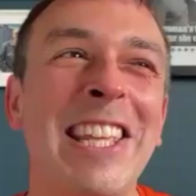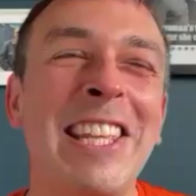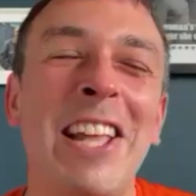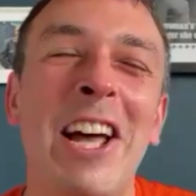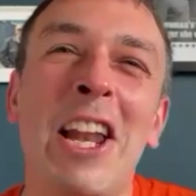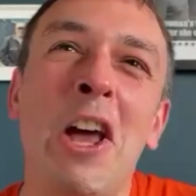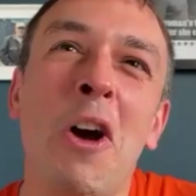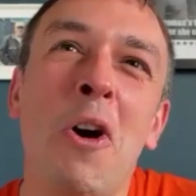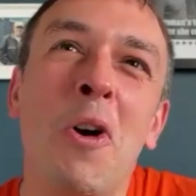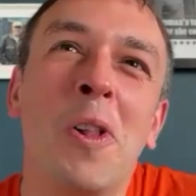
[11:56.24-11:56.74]

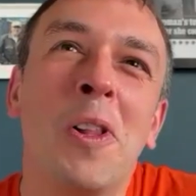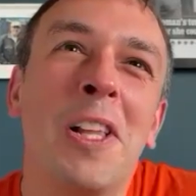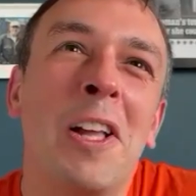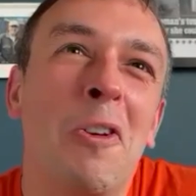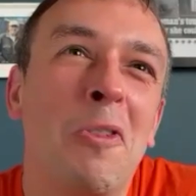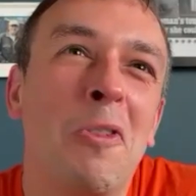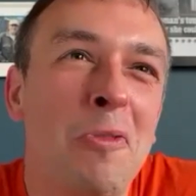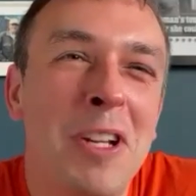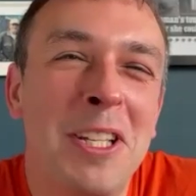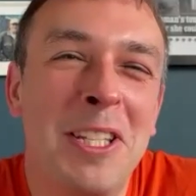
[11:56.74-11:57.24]
like little
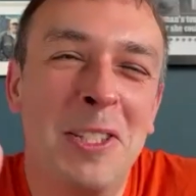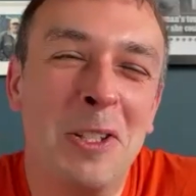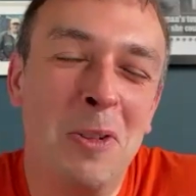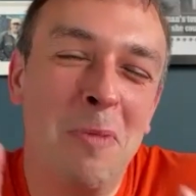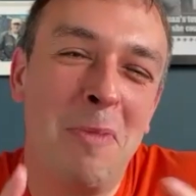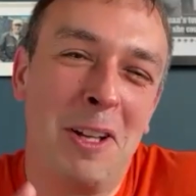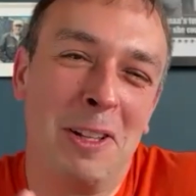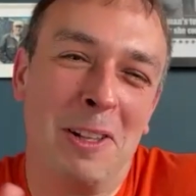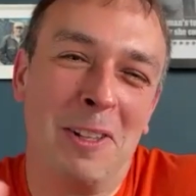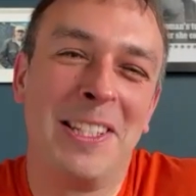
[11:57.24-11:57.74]
crystal
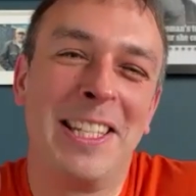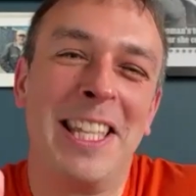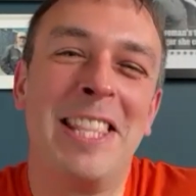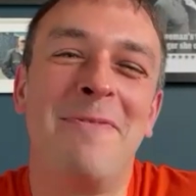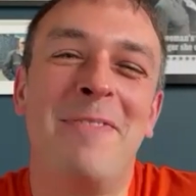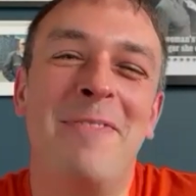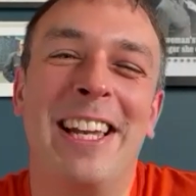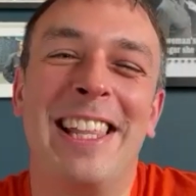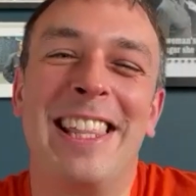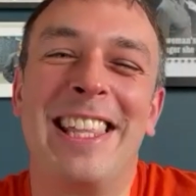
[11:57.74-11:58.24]
models in the
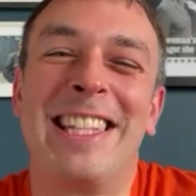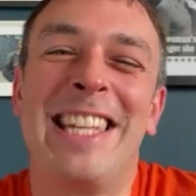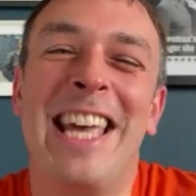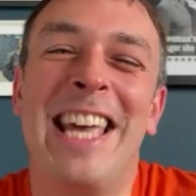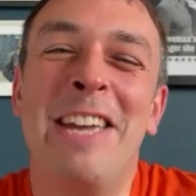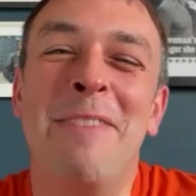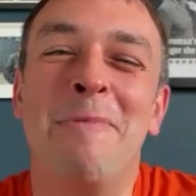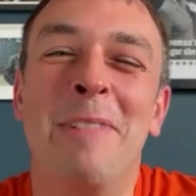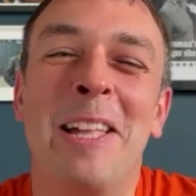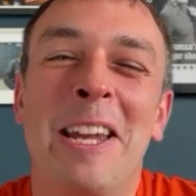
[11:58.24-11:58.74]
middle of the
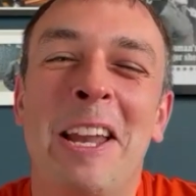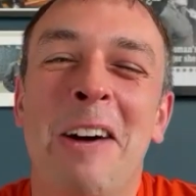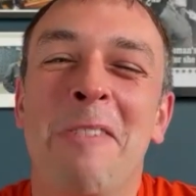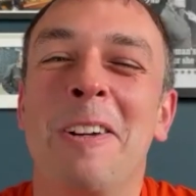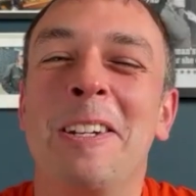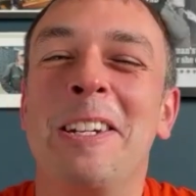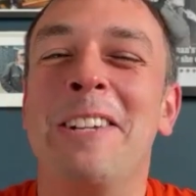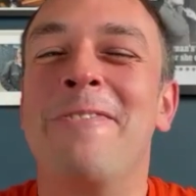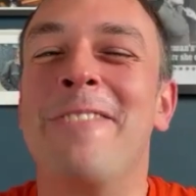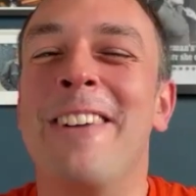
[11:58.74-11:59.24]
table, and I
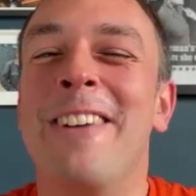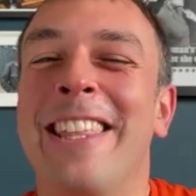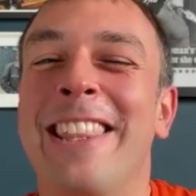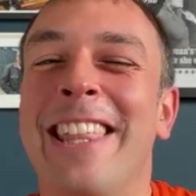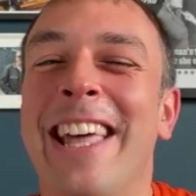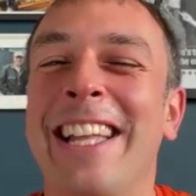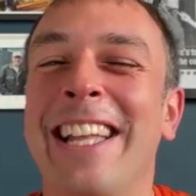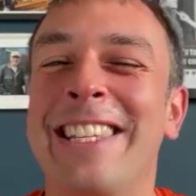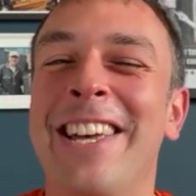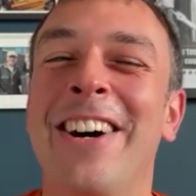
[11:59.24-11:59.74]
wondered whether
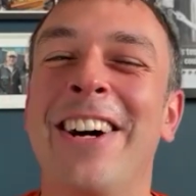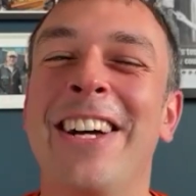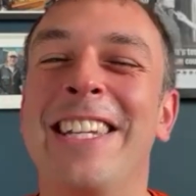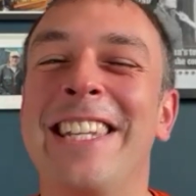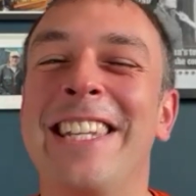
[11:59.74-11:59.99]
that tied